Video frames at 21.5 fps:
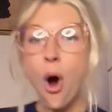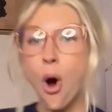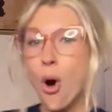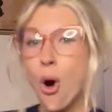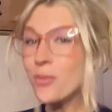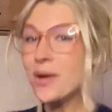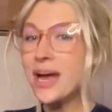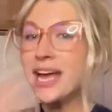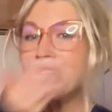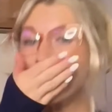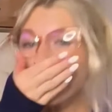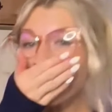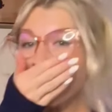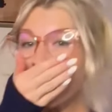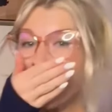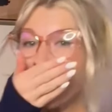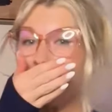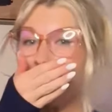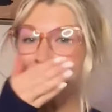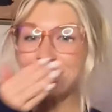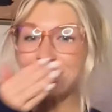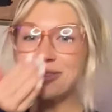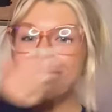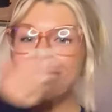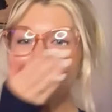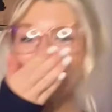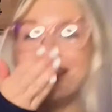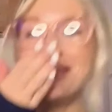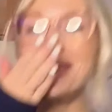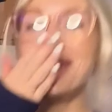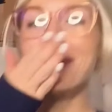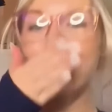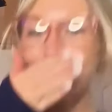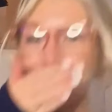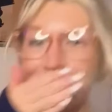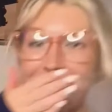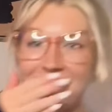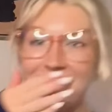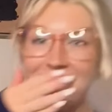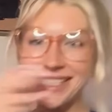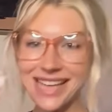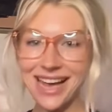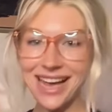Oh my gosh, you guys are the
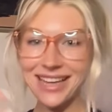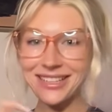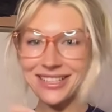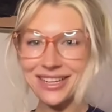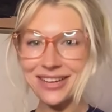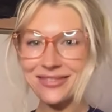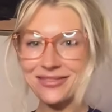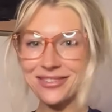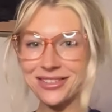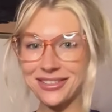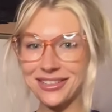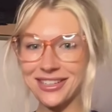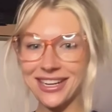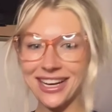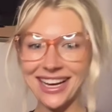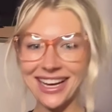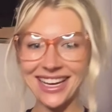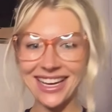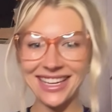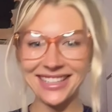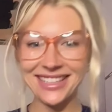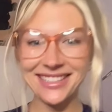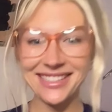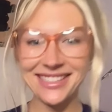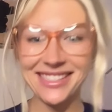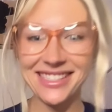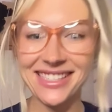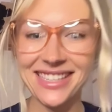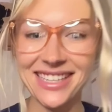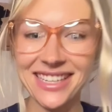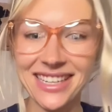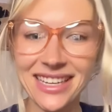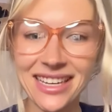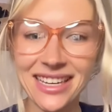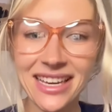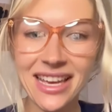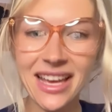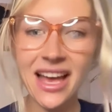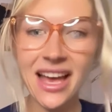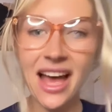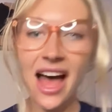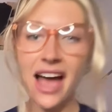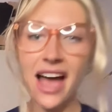best. I love you guys.
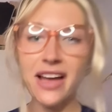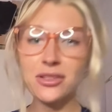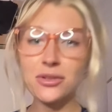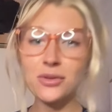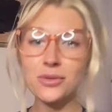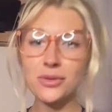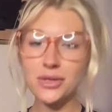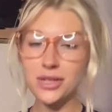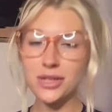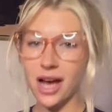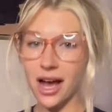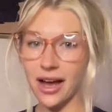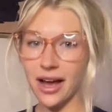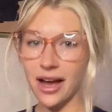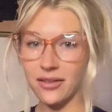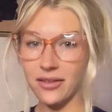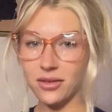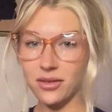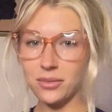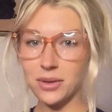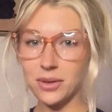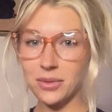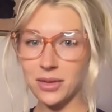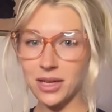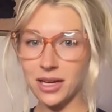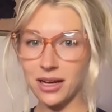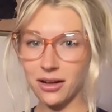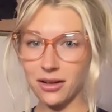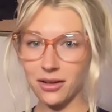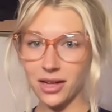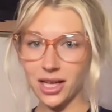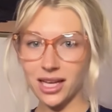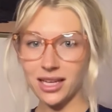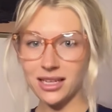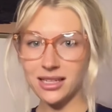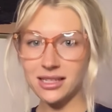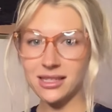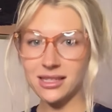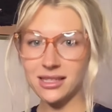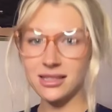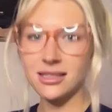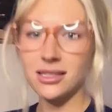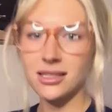I do not have a BBL
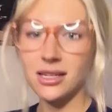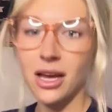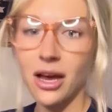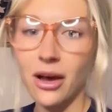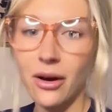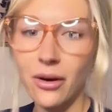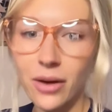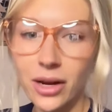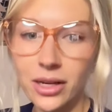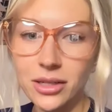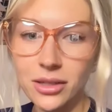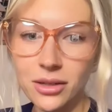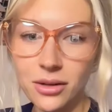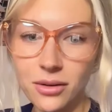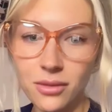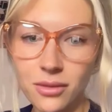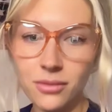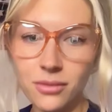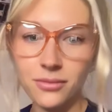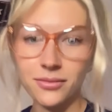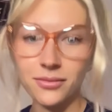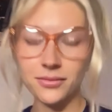ace. No, I don't.